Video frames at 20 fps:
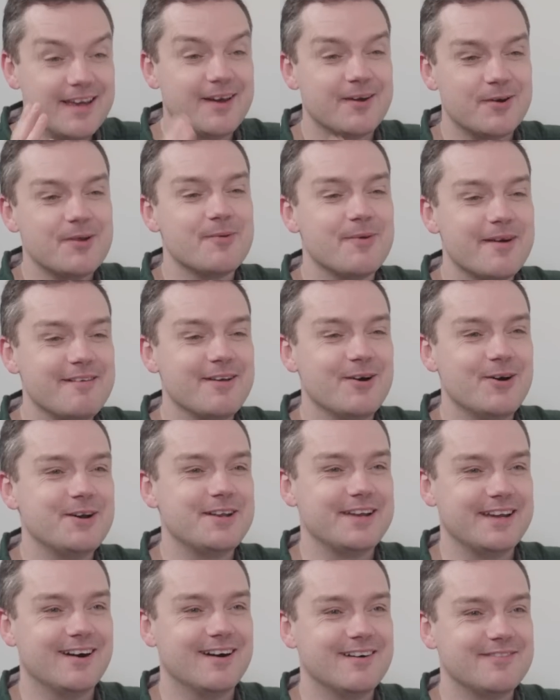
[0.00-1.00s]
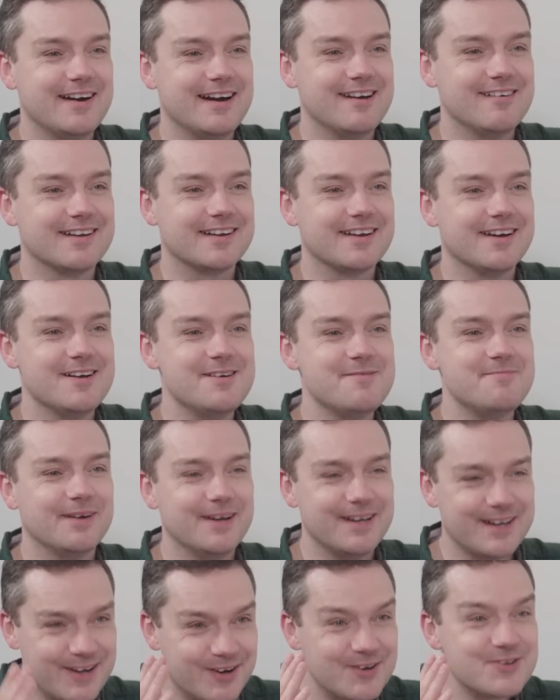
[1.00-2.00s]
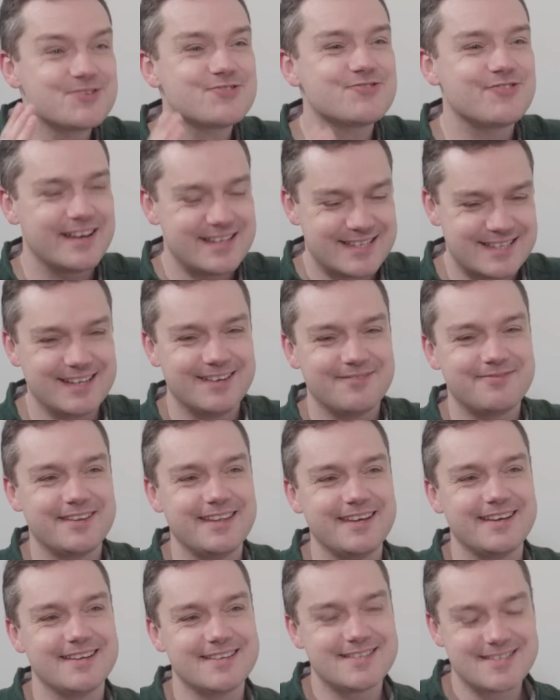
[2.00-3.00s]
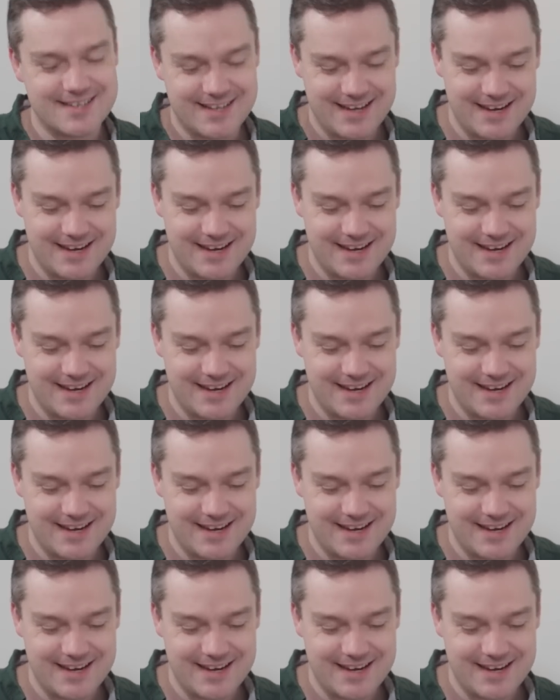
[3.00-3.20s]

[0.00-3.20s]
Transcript: a hoodie half hour ago, but got dressed up for this,